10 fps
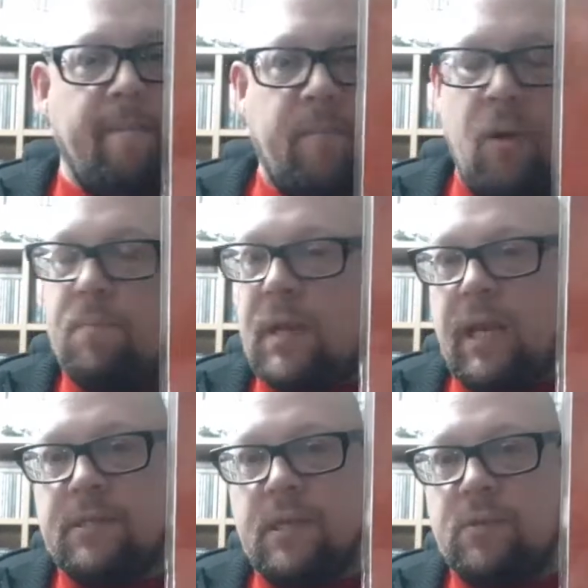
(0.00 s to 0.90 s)
Pop
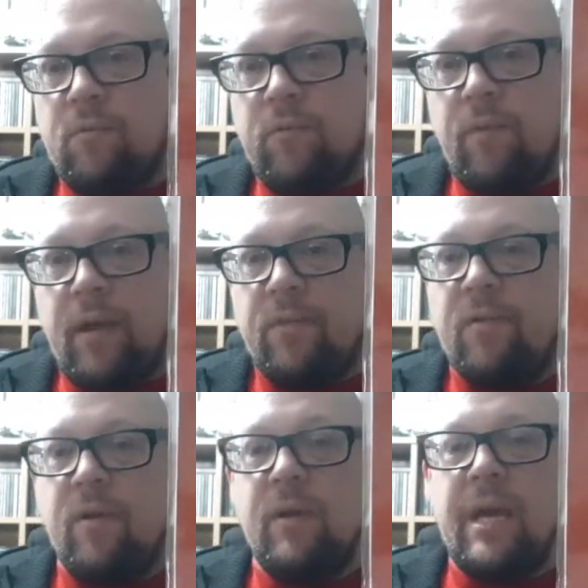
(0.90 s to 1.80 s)
classics all the way
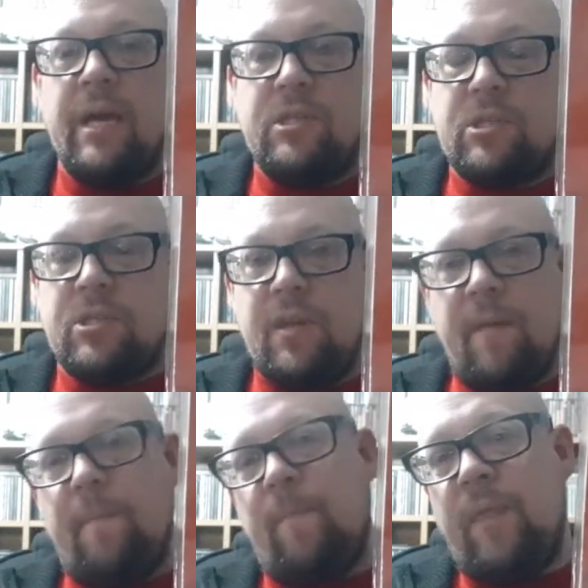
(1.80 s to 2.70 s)
through. It's just
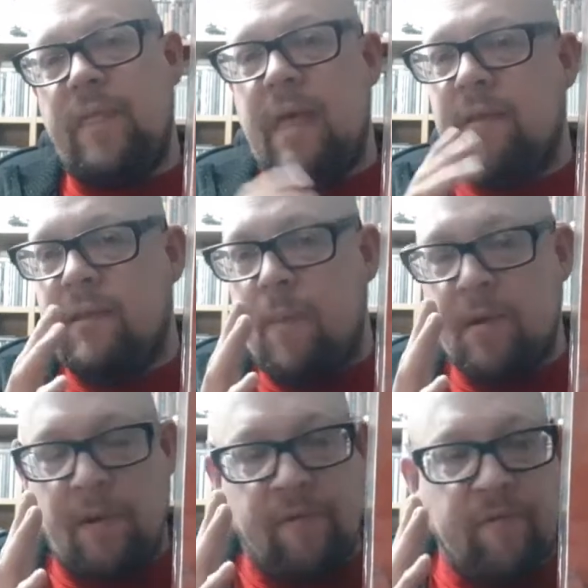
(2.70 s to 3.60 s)
the
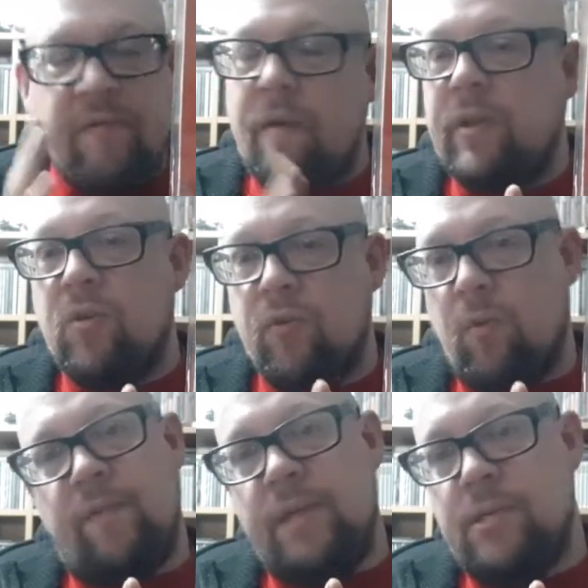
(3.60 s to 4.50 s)
Depeche Mode are very good at
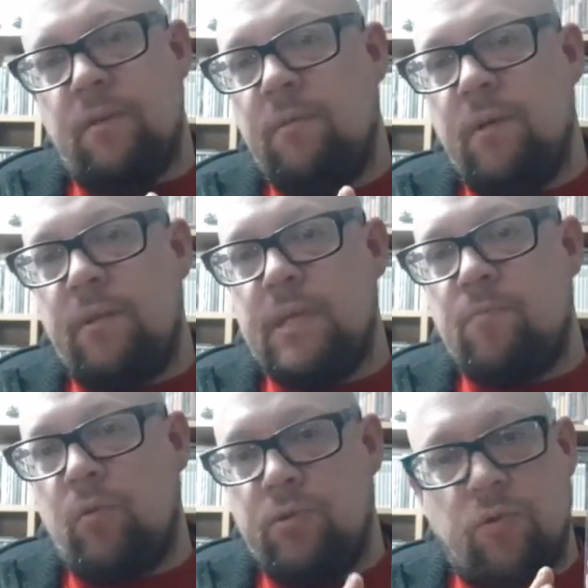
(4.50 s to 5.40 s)
what they do at this
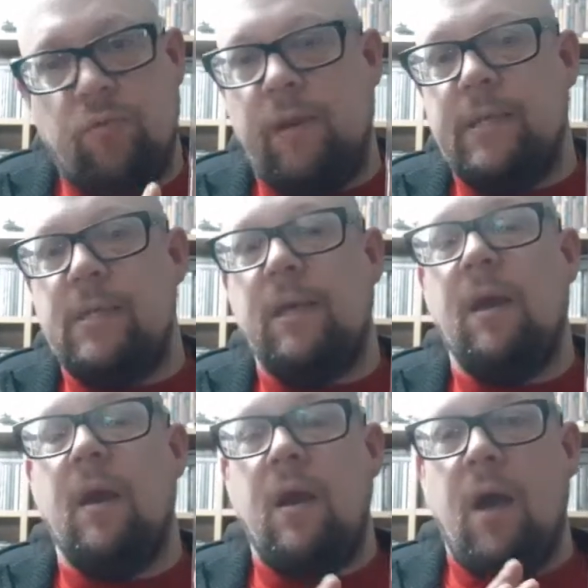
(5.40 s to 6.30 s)
point already,
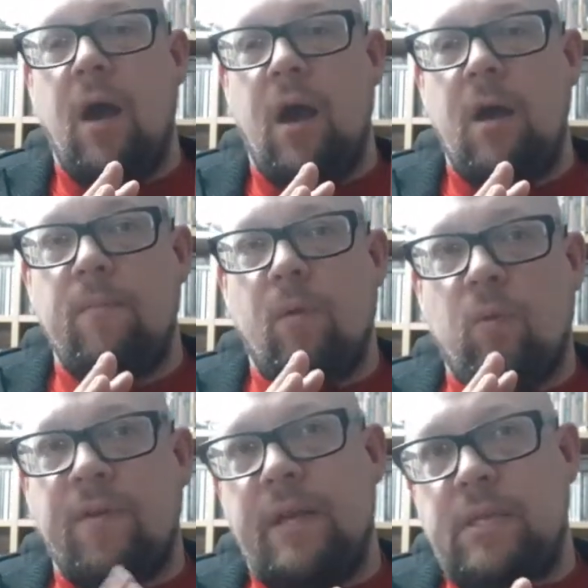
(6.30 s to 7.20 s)
uh, but
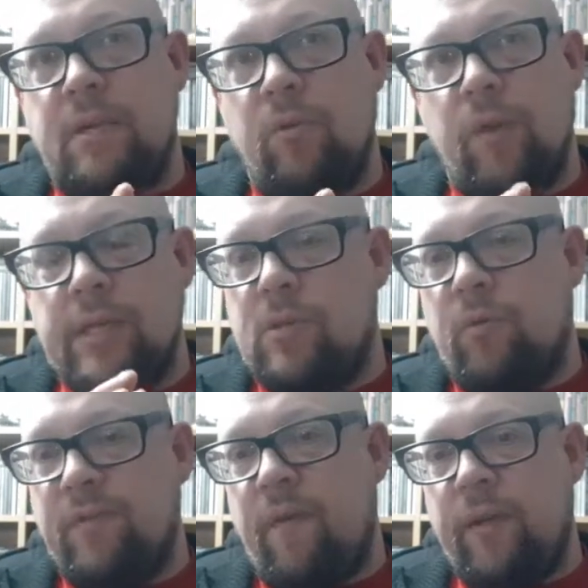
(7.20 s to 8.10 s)
what they do isn't
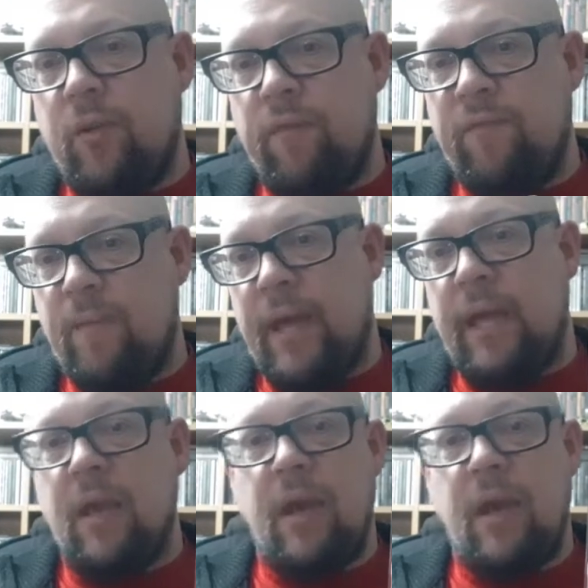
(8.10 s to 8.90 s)
always very good for me.